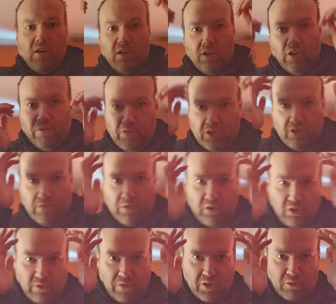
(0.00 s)
and obviously the other,
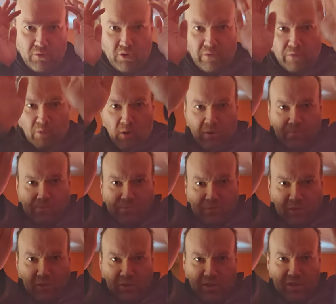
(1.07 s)
the other, the other one,
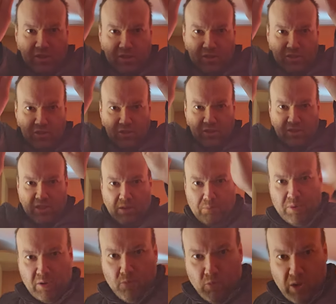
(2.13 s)
they're here, so you
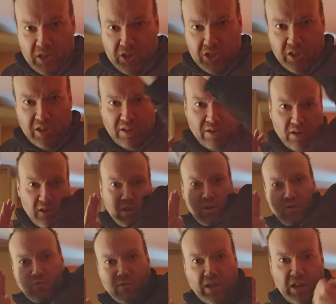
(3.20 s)
step in, wedge it,
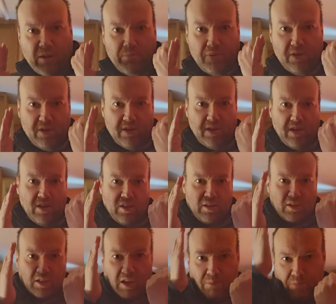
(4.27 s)
wrap,
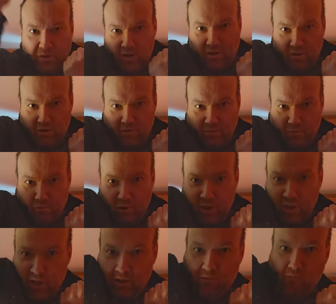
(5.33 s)
step in,
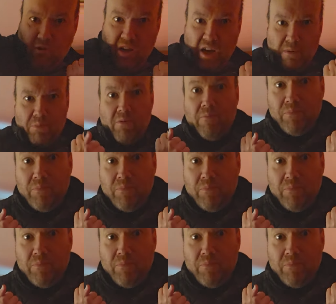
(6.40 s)
wedge it, wrap,